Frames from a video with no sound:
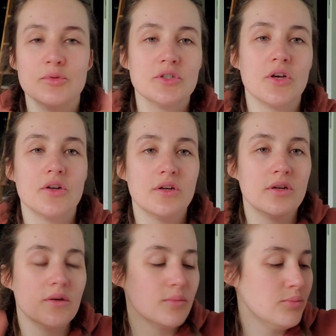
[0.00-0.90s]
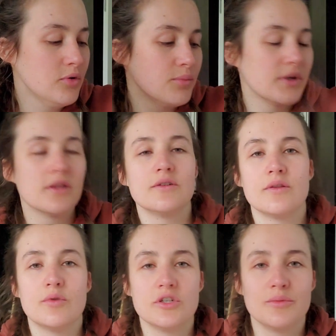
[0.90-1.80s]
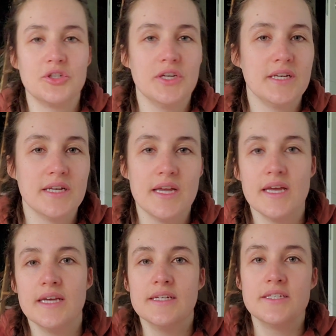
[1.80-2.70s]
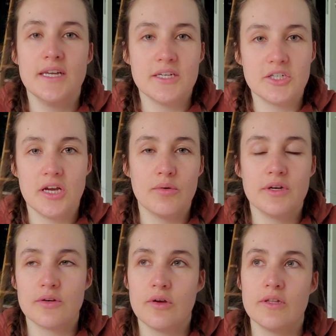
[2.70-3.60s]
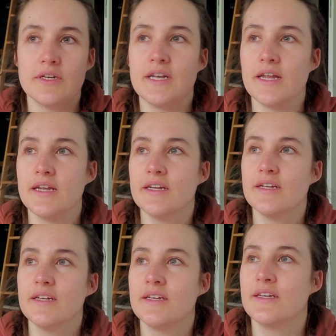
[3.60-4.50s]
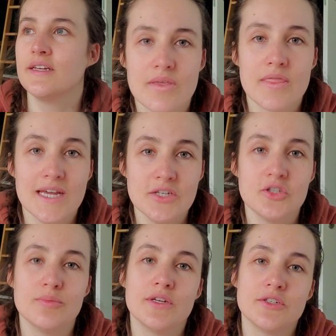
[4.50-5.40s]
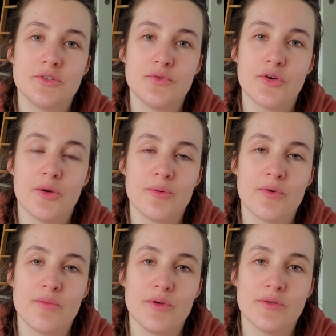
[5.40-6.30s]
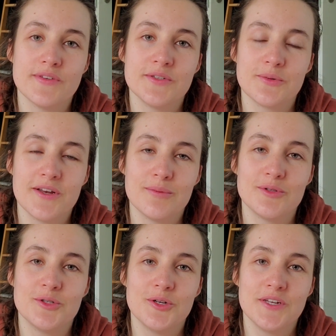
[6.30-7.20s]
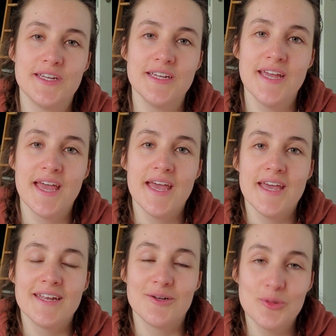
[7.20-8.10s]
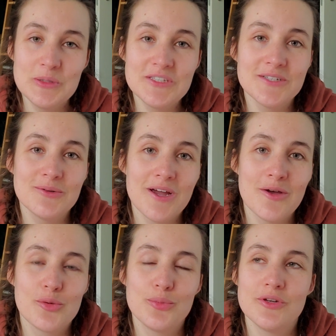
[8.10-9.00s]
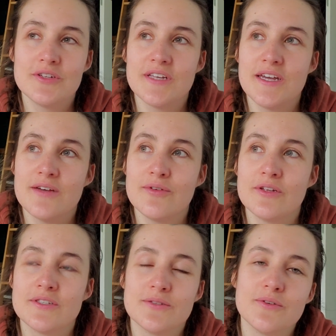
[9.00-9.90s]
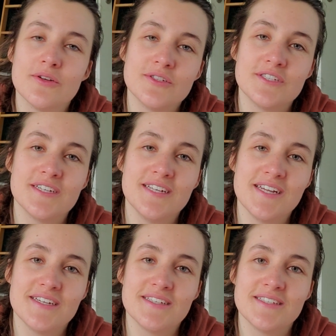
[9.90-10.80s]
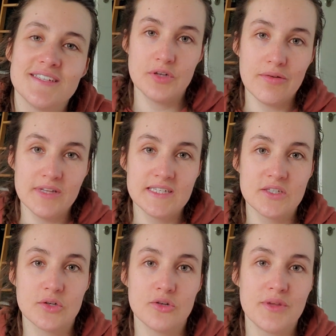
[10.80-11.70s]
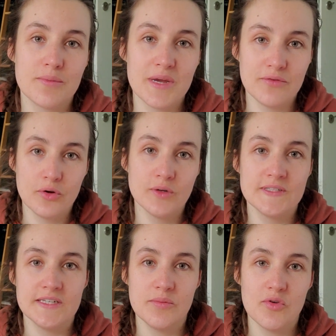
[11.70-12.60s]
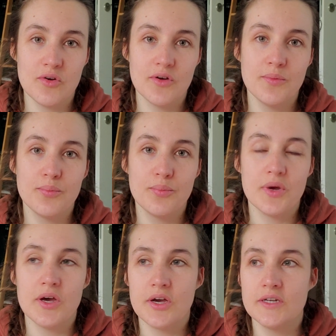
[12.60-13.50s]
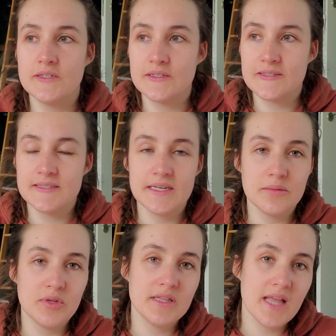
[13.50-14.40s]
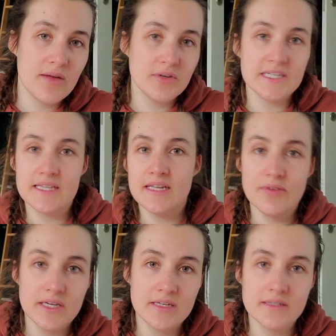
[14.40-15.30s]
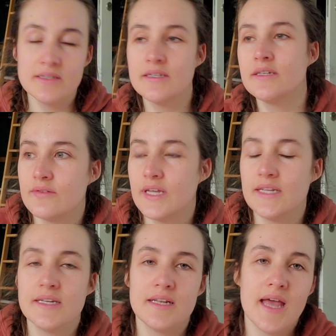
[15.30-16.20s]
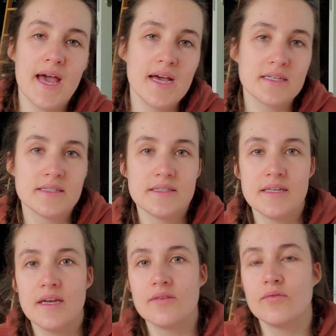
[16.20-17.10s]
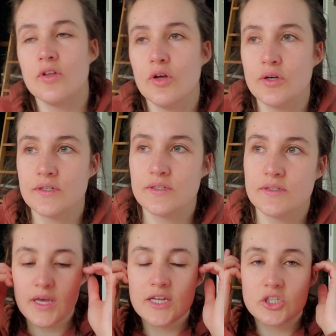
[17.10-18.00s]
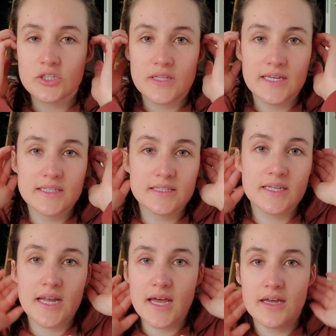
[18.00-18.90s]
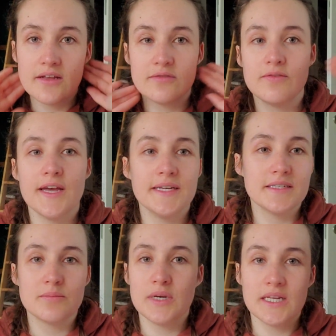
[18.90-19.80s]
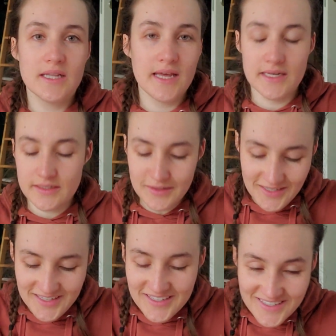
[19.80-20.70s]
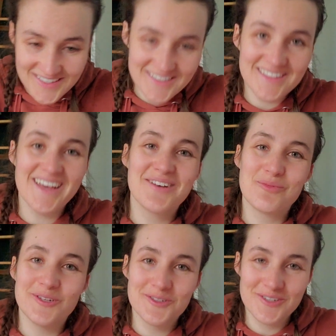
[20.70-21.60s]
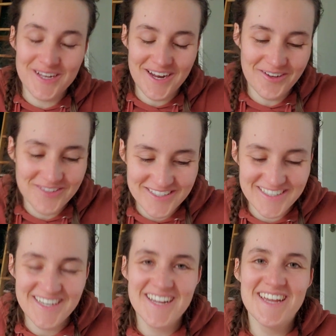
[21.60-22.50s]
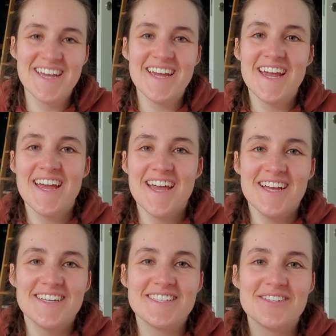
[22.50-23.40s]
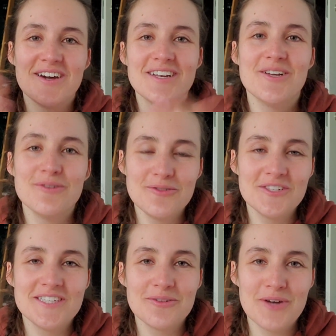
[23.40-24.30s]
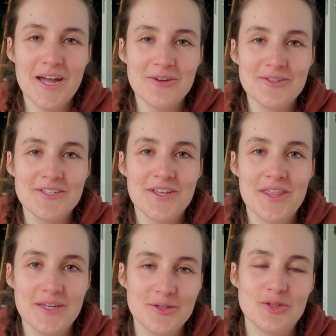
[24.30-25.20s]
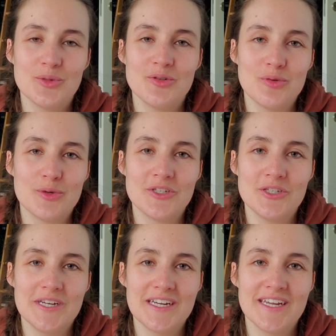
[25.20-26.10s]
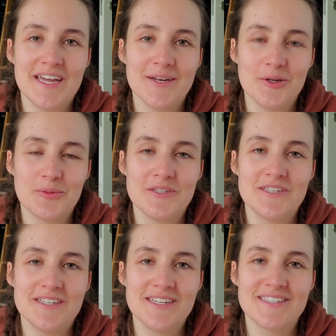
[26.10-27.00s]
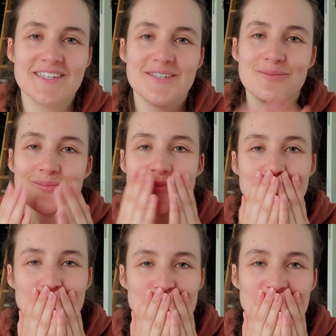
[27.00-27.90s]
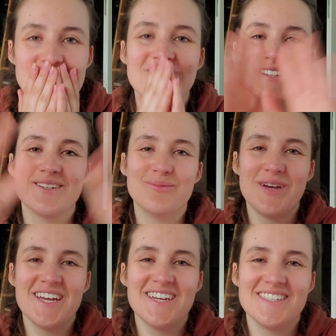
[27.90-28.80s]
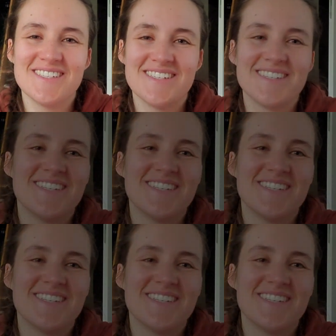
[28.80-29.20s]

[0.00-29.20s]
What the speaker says: I'm just gonna put my clothes in the washing machine, take a shower, and call it a day. Thank you so much for coming with me on this incredible journey. And I hope you stick around because I have lots of content ideas. Traveling is not going to be the main focus anymore, but sustainable everyday living and little hacks and vlogs and just things that I find in my little head that want to get out. So I'd love if you stick around. Thank you so much for watching, and I hope to see you next time. Bye guys.